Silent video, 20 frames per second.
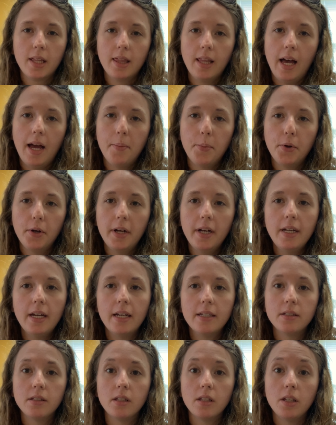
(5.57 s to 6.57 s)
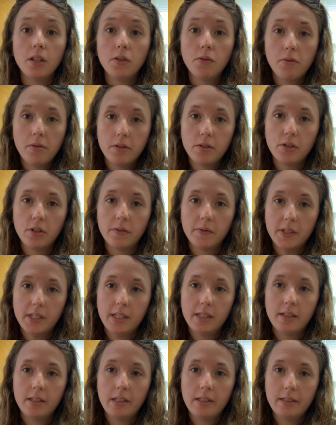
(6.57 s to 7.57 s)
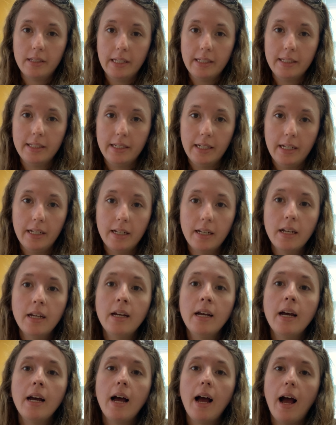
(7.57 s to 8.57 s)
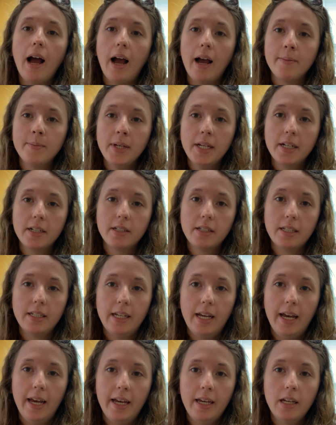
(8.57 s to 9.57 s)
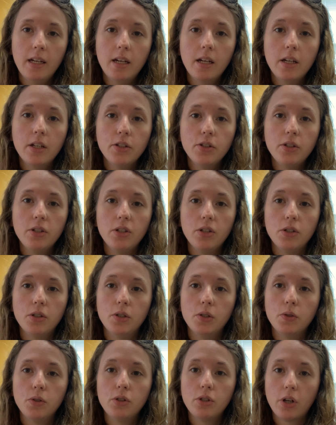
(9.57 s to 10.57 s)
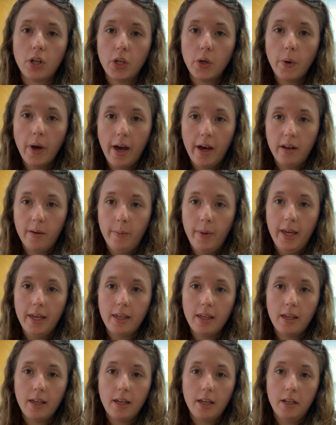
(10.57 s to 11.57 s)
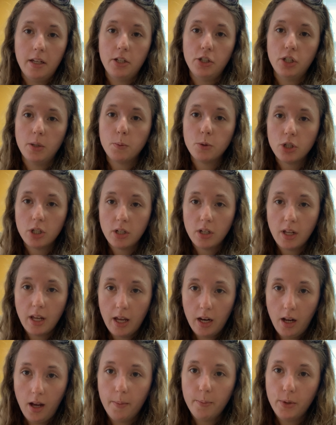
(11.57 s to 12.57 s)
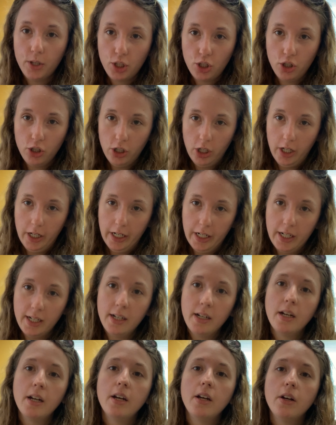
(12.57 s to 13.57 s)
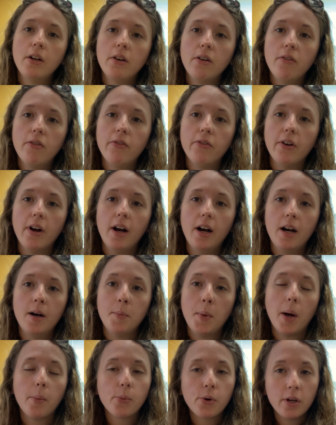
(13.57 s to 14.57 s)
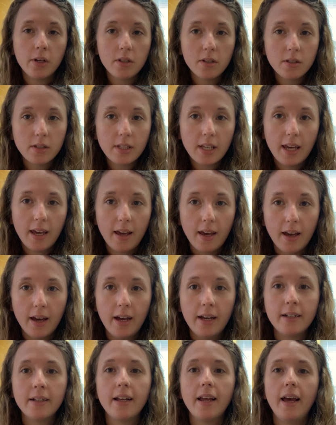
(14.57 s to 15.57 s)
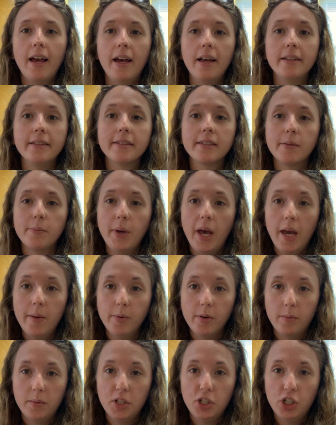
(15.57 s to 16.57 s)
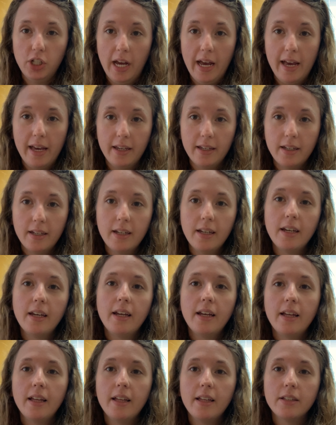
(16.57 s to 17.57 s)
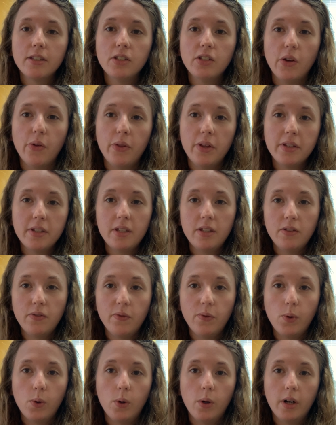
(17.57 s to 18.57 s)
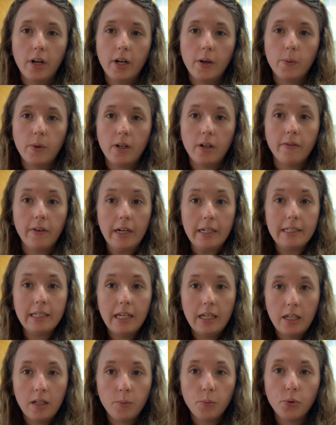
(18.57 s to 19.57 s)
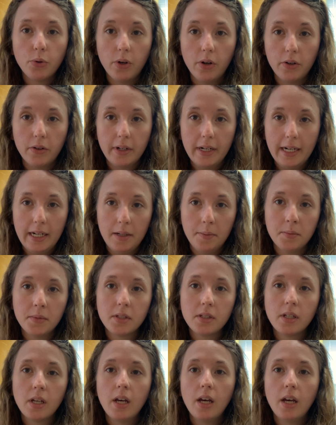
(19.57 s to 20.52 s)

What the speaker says: Library as the Youth Services Assistant. I'm here today to show you how to make an Egyptian canopic jar from a Pringles can and some paper mache. So this is for one of our teen programs.